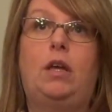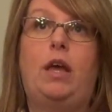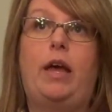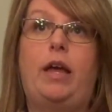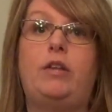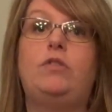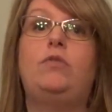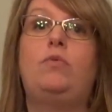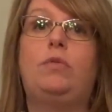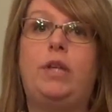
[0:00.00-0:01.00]
I
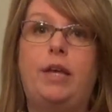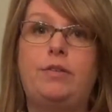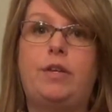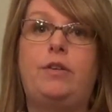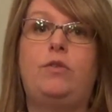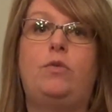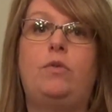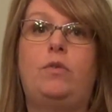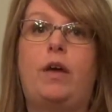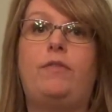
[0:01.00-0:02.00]
do. Yes, I do.
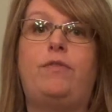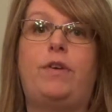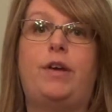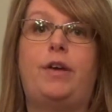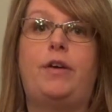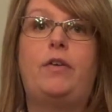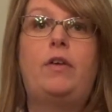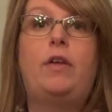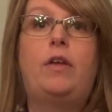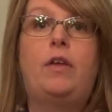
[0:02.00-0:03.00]
I've
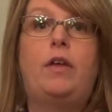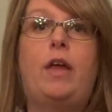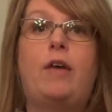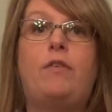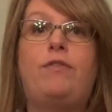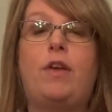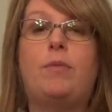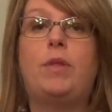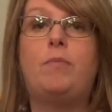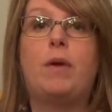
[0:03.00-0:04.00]
have a
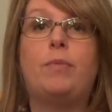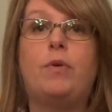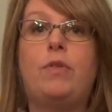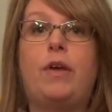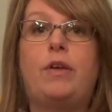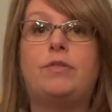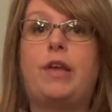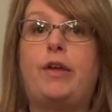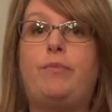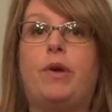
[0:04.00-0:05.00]
family member that has
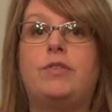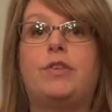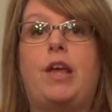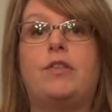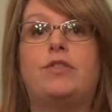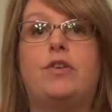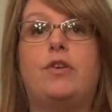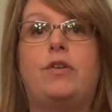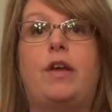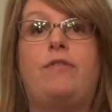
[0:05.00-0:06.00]
had breast
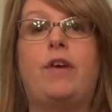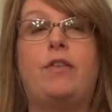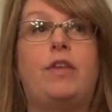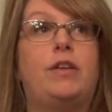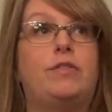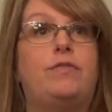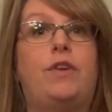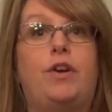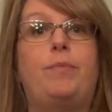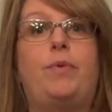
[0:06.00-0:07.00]
cancer, and I find that it's
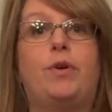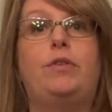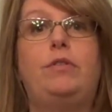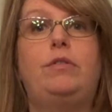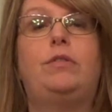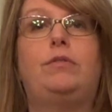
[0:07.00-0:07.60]
very important.